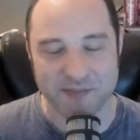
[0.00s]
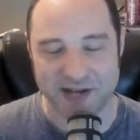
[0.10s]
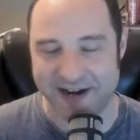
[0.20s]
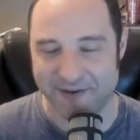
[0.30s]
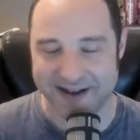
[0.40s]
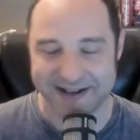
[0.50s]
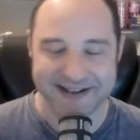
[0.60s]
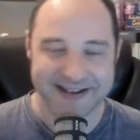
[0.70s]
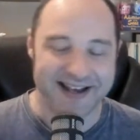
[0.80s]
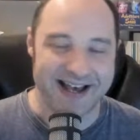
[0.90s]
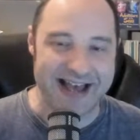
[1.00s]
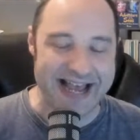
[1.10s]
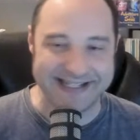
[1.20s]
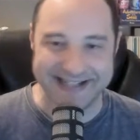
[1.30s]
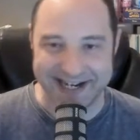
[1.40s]
But anyway,
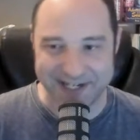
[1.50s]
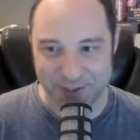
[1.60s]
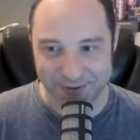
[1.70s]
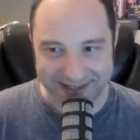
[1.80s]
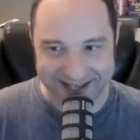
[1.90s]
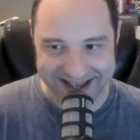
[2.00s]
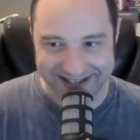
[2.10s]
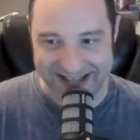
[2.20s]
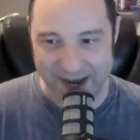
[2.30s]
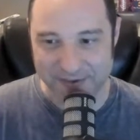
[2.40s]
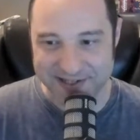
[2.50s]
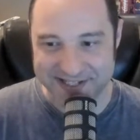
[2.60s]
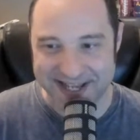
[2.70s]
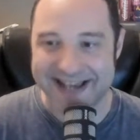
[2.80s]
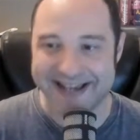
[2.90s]
I did not enjoy that. That was
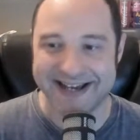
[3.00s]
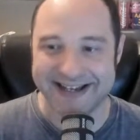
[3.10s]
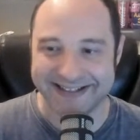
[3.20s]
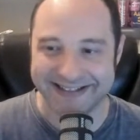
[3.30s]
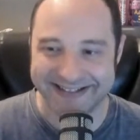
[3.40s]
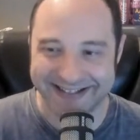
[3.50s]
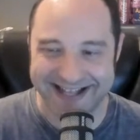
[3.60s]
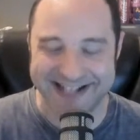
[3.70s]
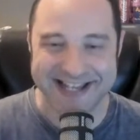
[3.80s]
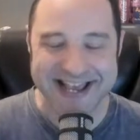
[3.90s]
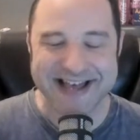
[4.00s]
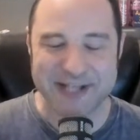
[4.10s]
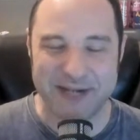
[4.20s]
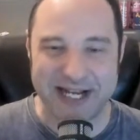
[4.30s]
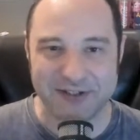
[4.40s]
a
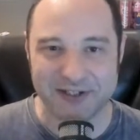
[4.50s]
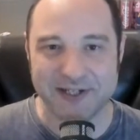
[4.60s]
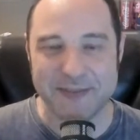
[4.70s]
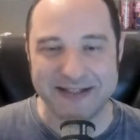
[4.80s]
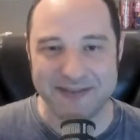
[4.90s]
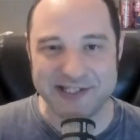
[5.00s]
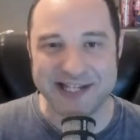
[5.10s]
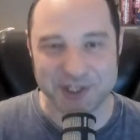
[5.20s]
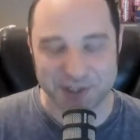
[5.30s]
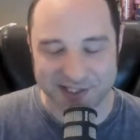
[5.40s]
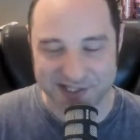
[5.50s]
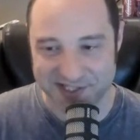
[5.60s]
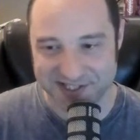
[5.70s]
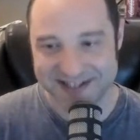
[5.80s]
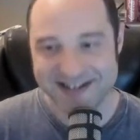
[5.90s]
that's when I learned my
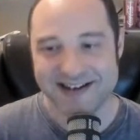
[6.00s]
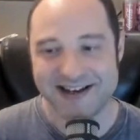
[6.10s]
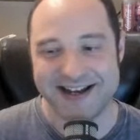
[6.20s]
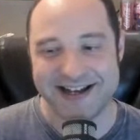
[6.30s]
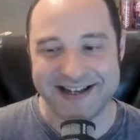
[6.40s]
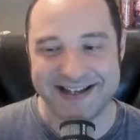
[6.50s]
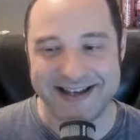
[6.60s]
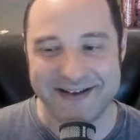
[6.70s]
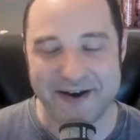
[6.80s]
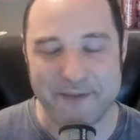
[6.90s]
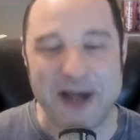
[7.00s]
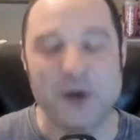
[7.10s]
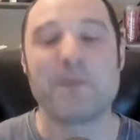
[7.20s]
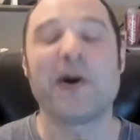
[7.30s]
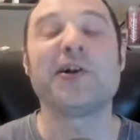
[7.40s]
limitations, my
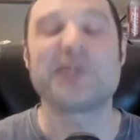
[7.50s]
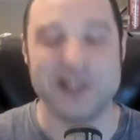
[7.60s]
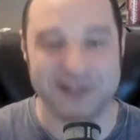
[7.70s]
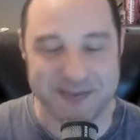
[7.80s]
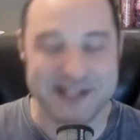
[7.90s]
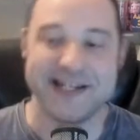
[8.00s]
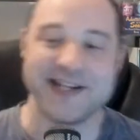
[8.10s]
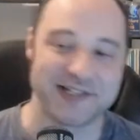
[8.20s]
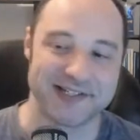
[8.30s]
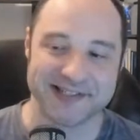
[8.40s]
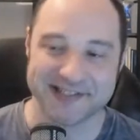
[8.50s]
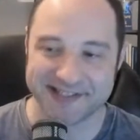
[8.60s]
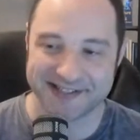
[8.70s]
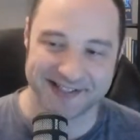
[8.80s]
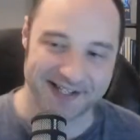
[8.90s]
own personal
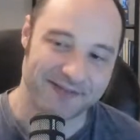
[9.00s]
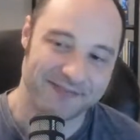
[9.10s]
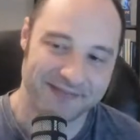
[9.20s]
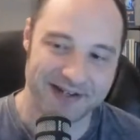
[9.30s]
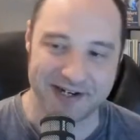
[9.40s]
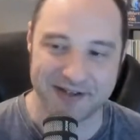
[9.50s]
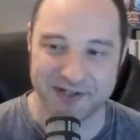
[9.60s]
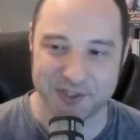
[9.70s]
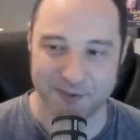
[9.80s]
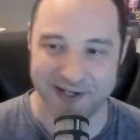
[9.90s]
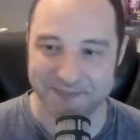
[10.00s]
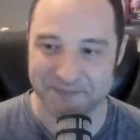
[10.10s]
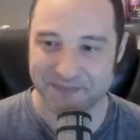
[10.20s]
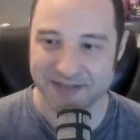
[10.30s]
limitations. So there you go. There's one.